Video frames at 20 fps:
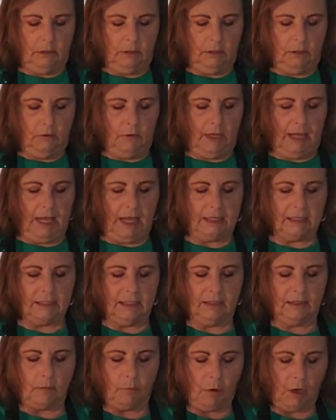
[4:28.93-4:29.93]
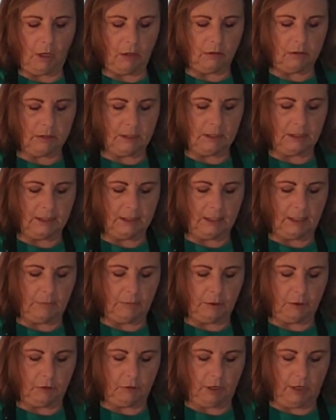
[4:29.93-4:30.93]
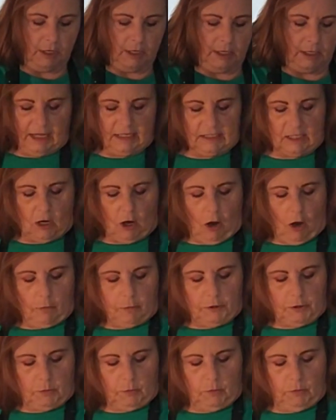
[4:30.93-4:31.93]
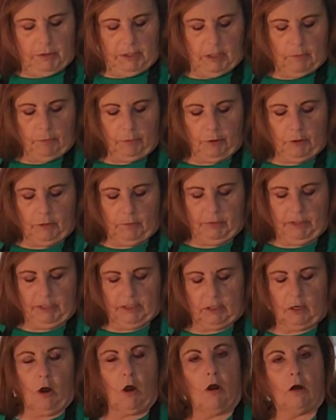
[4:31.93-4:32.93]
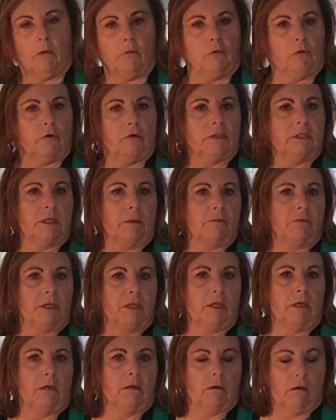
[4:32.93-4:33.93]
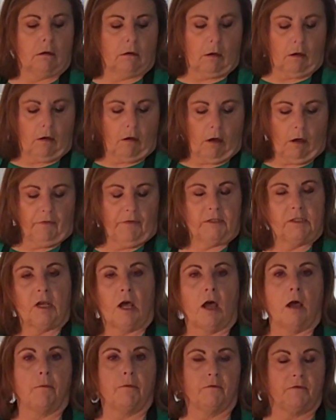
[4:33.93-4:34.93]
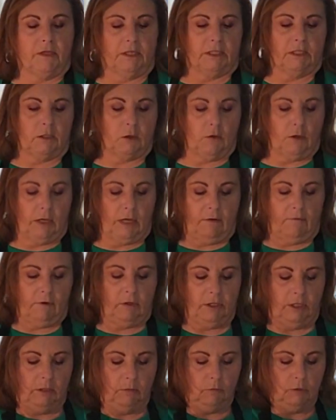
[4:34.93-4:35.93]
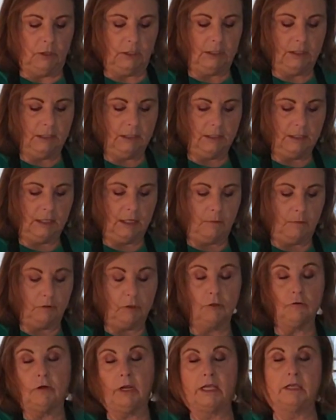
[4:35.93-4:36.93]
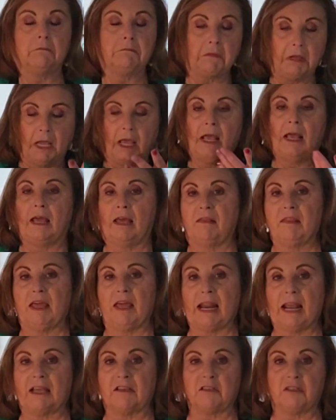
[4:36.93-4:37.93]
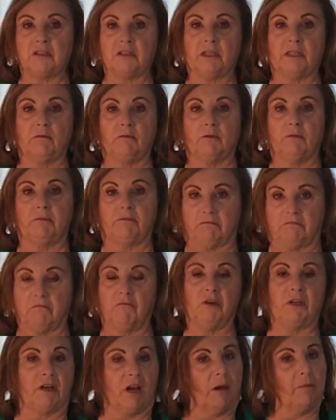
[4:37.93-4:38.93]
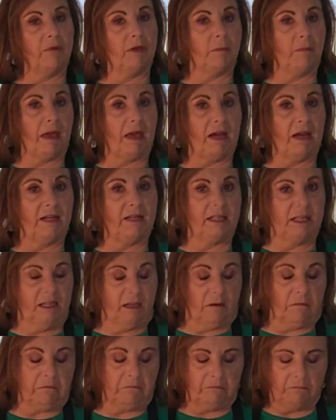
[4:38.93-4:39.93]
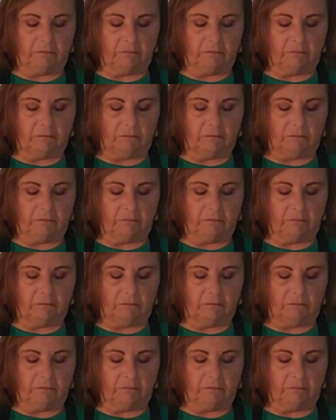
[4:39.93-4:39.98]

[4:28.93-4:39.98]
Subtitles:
you can't get the bottles to sit up straight. I guess an option would be to put a piece of cardboard or something on the top of this so that everything would sit up straight. And that actually would not be a bad idea.